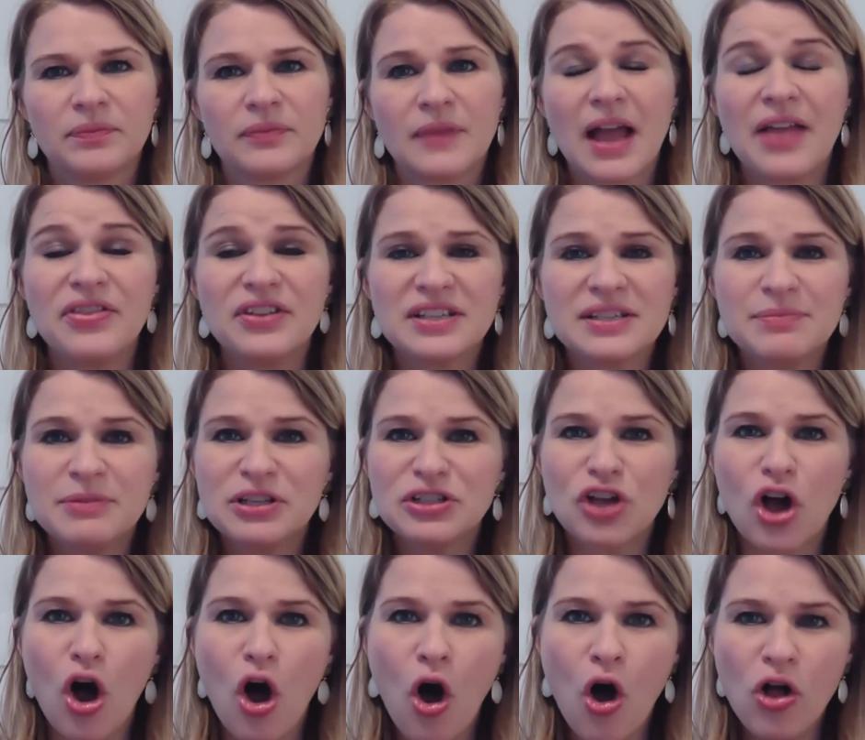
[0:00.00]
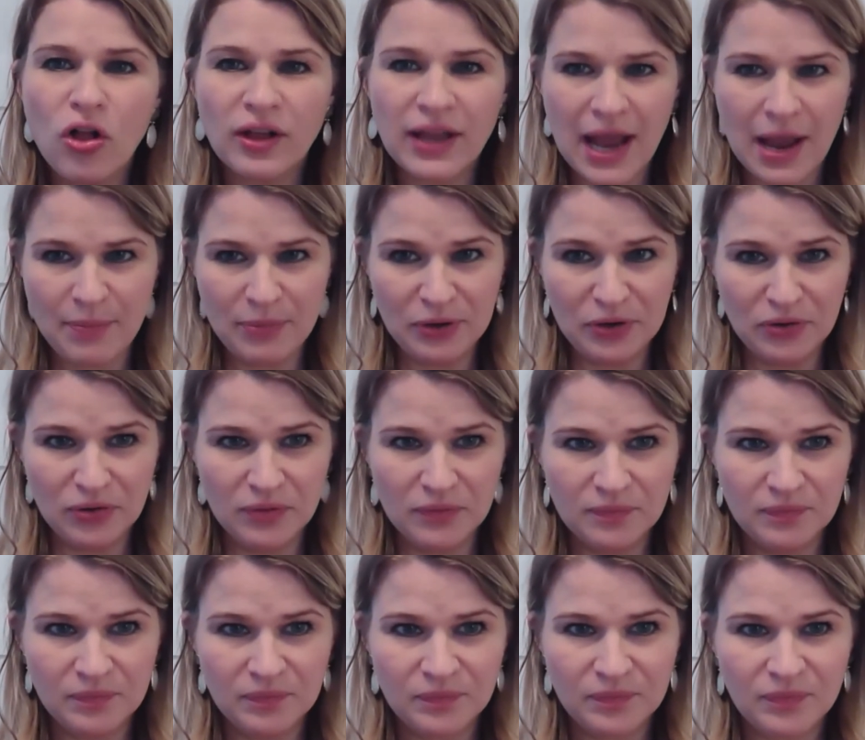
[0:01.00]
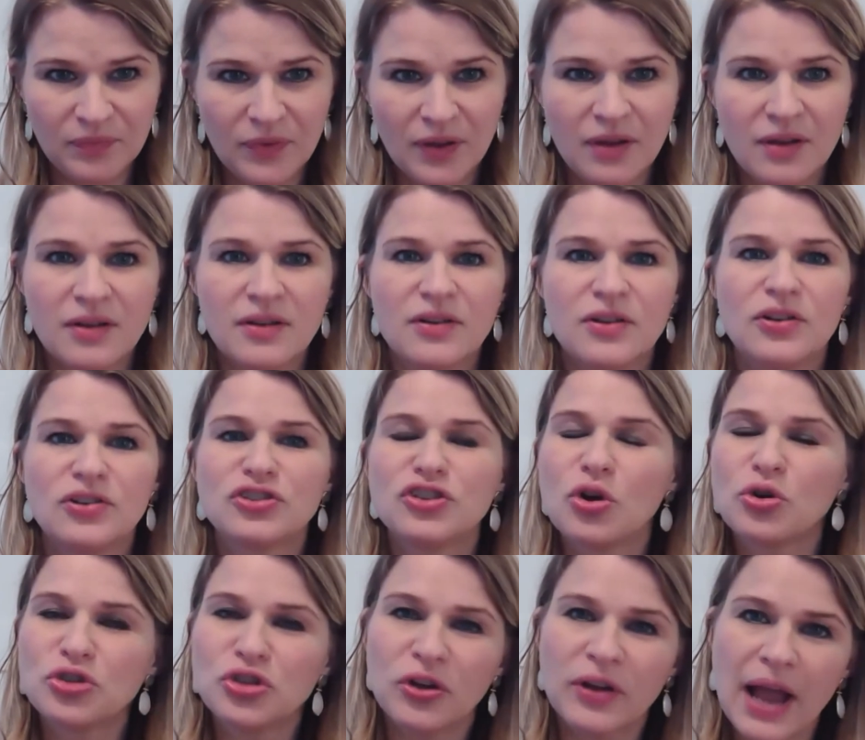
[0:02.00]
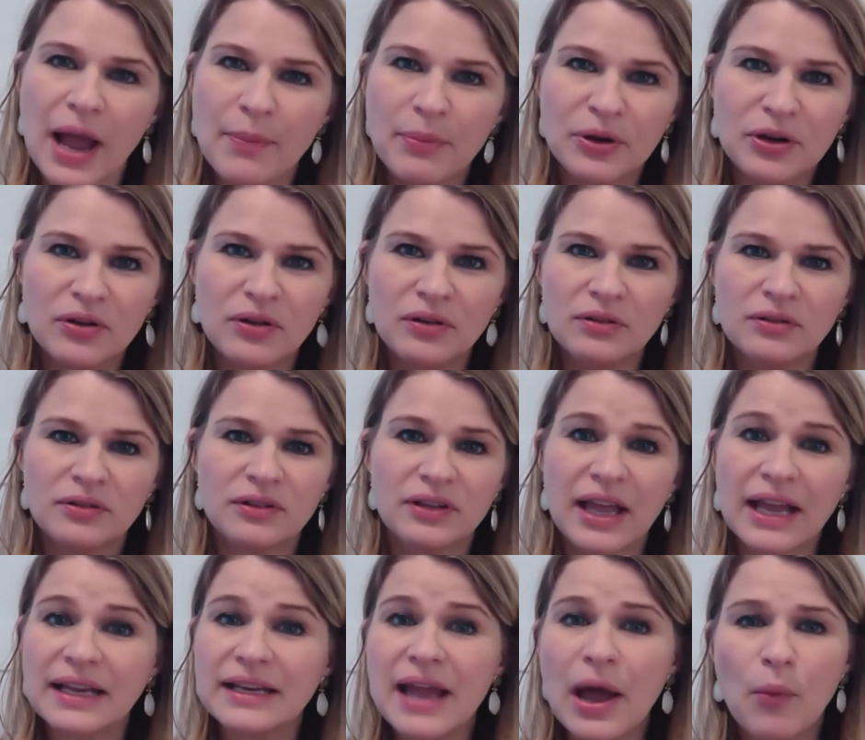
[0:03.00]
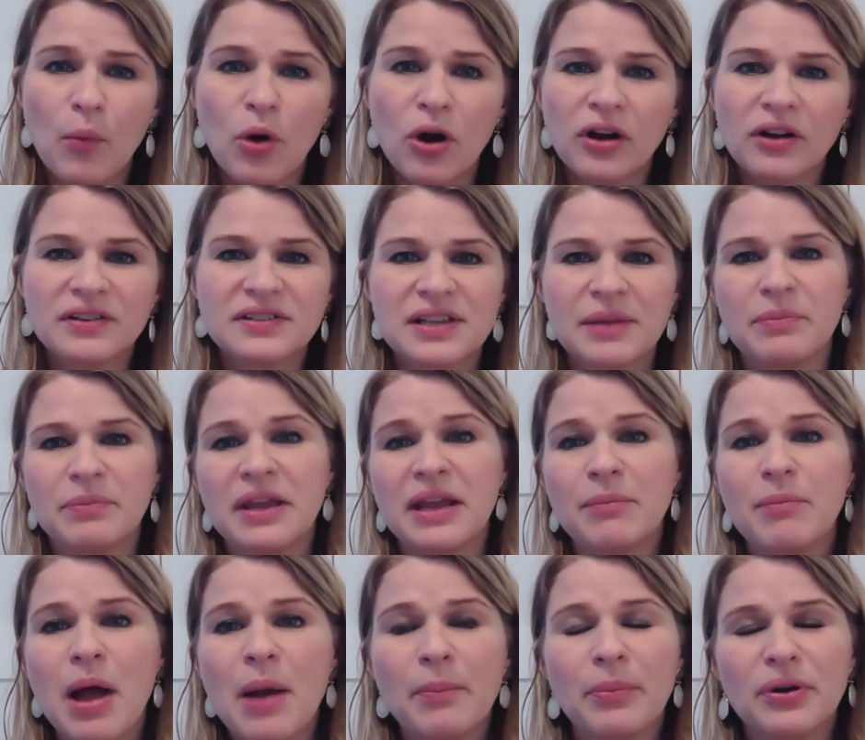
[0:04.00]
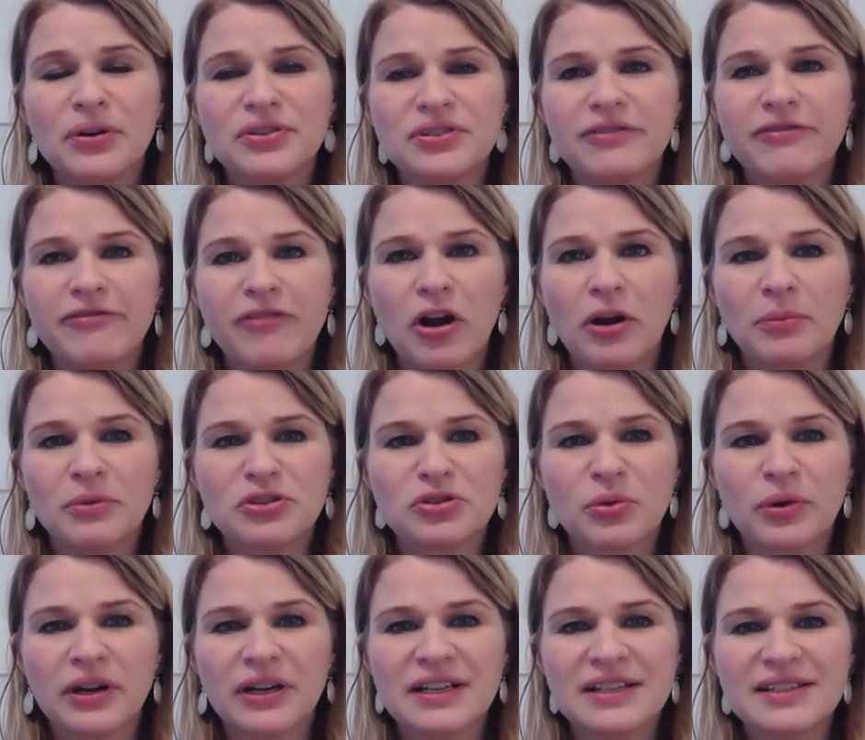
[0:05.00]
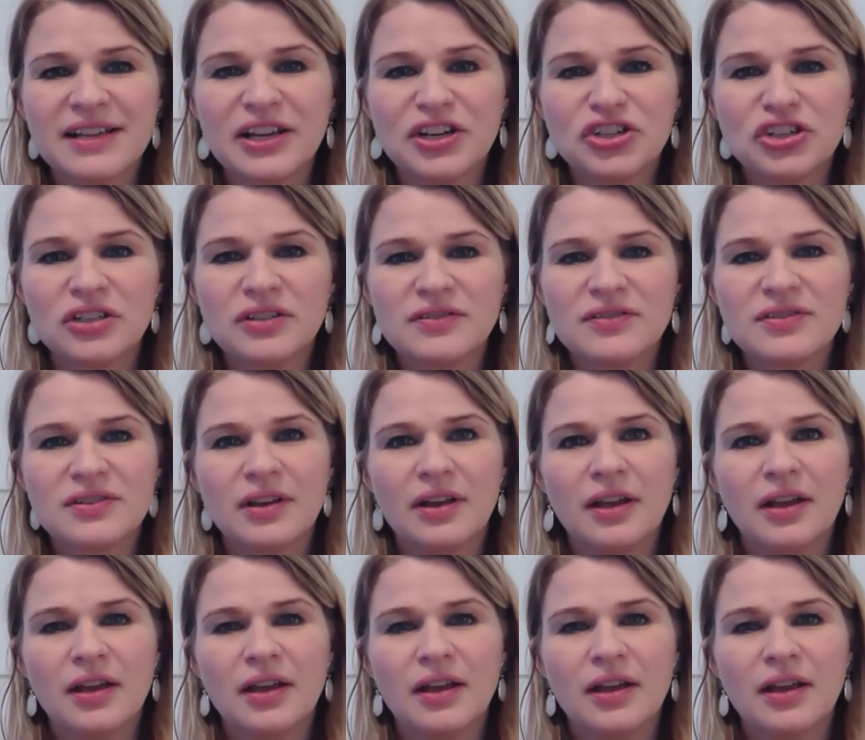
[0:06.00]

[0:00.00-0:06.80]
And this means all capital. social capital, like networks and being members of farmers' organizations,